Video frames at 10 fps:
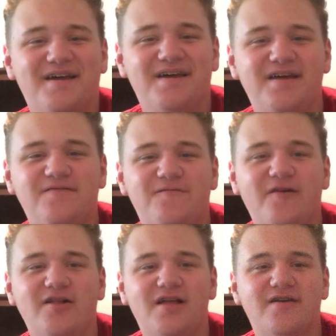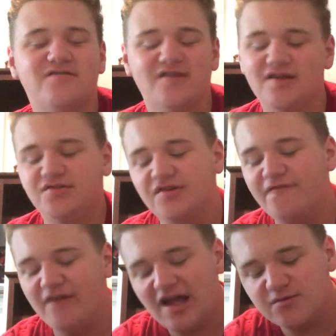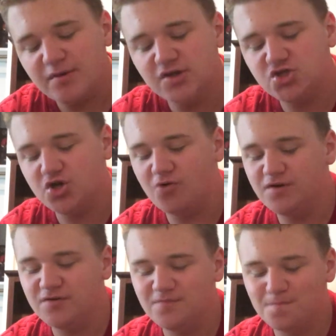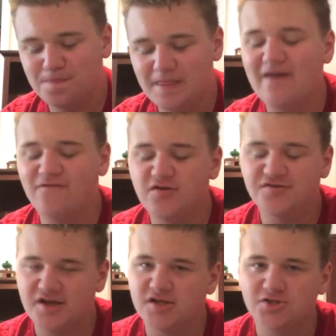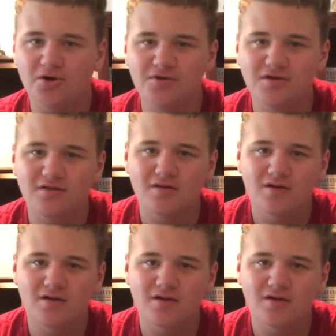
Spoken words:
it's a fast-paced shonen that feels like a shonen.